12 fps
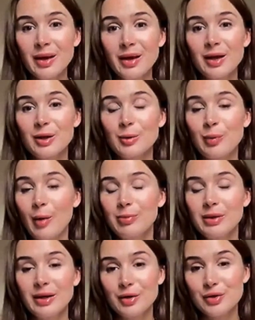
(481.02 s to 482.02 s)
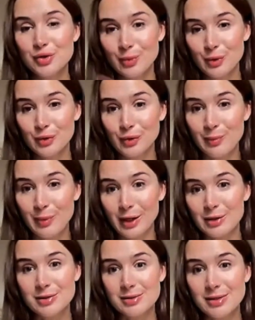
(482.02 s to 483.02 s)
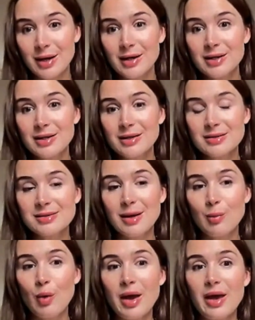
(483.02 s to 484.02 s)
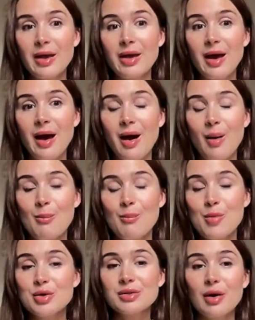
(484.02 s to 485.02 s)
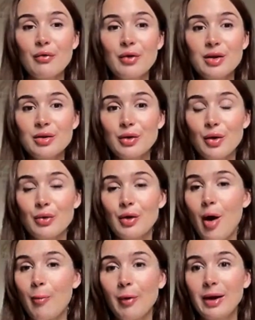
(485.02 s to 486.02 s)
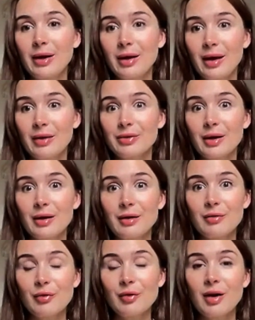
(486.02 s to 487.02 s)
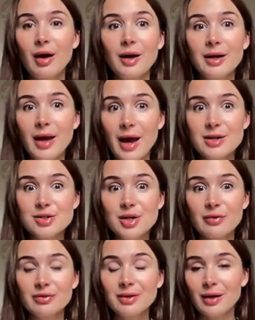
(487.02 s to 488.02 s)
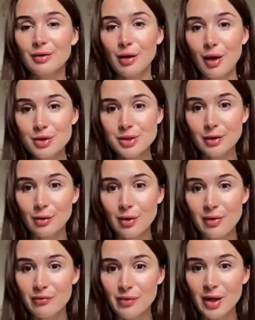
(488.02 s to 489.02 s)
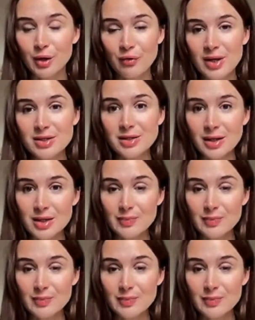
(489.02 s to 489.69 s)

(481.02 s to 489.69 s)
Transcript: It'll probably contribute to a better society in some way. Um, most often, you know, they're operating at the kind of cutting edge of technological in- innovation.